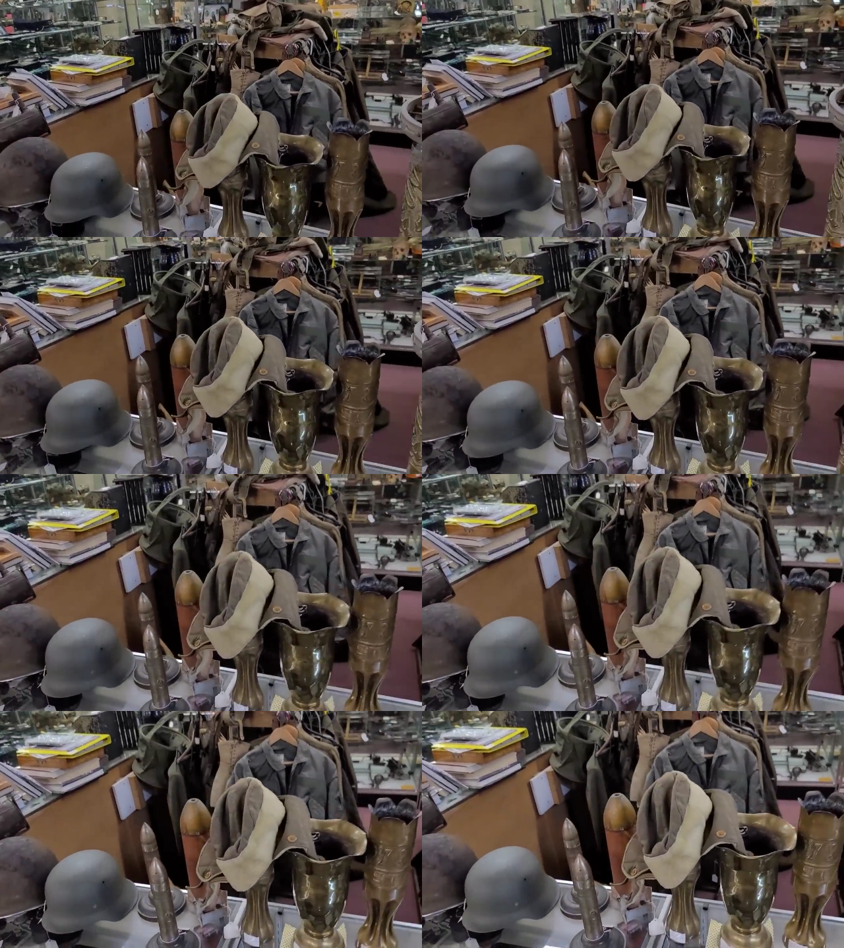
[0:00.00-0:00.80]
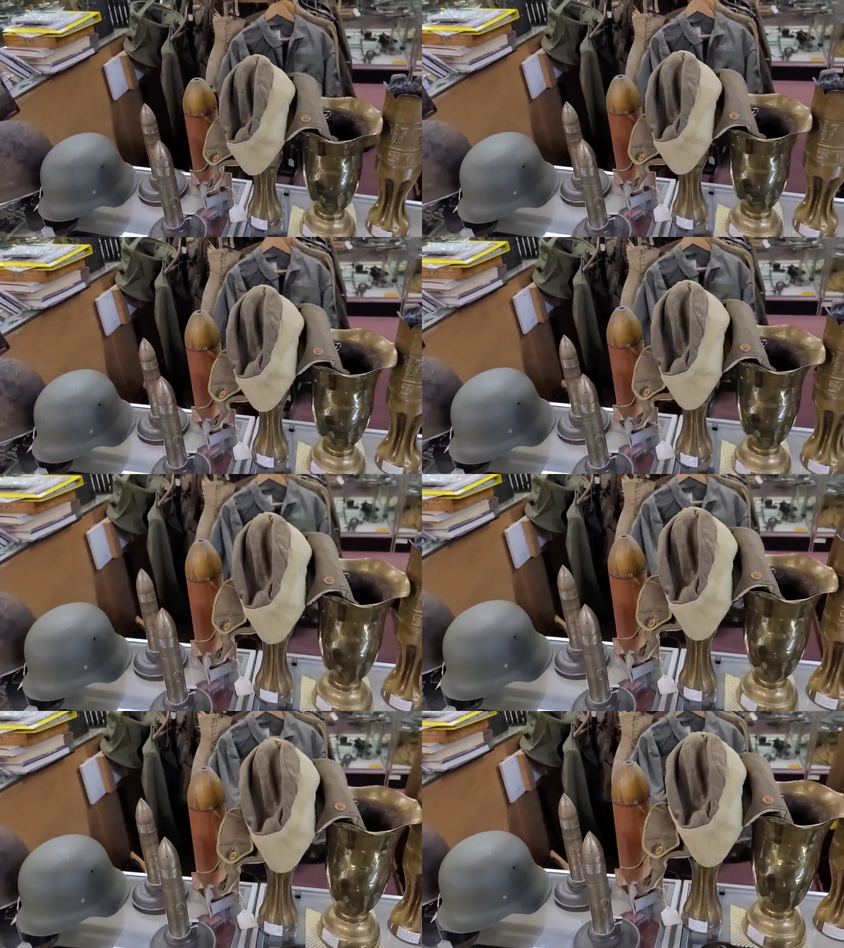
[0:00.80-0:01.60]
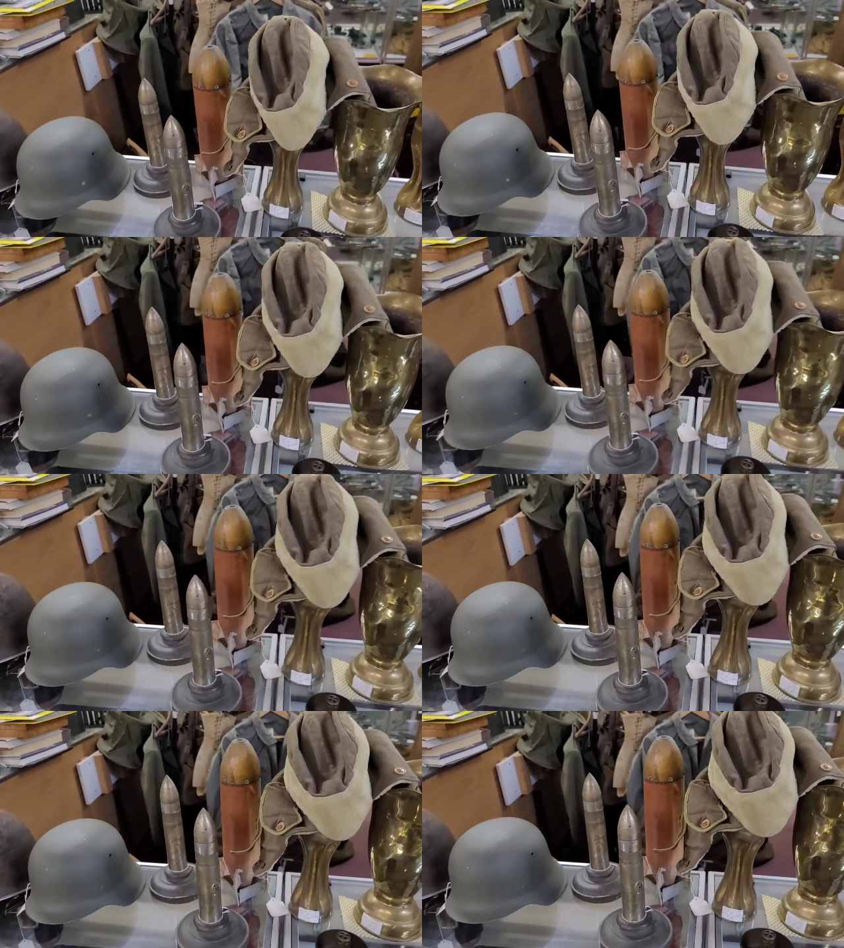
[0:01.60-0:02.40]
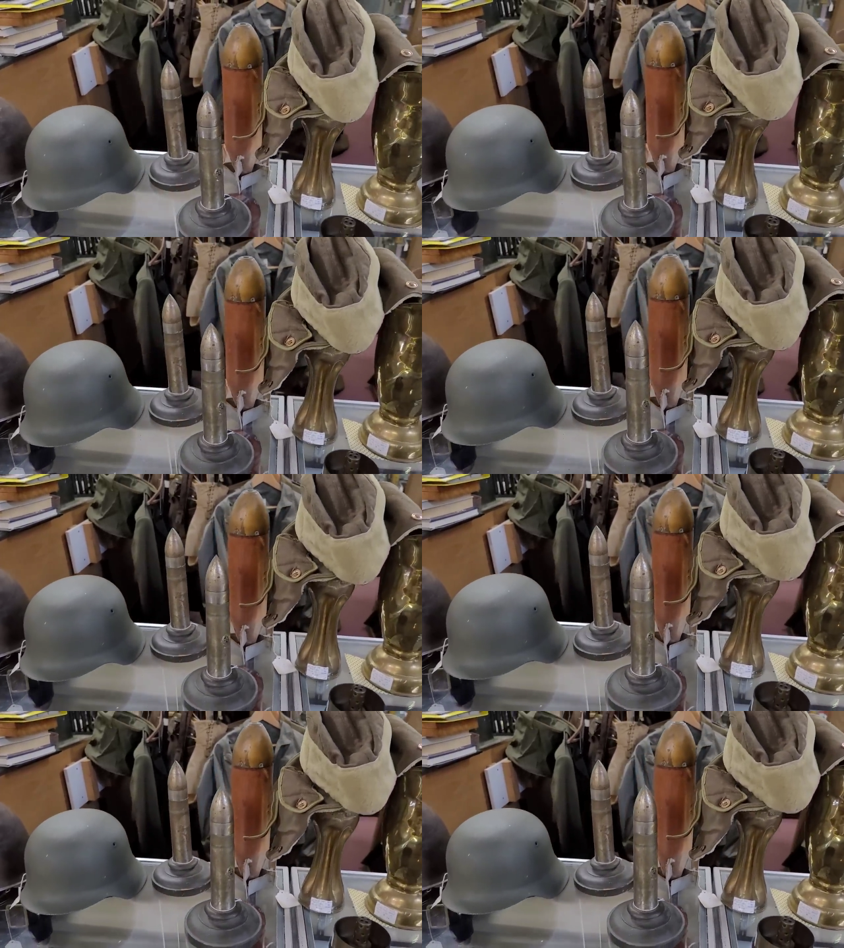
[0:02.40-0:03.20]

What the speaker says: No face is visible, so there are no lips to read.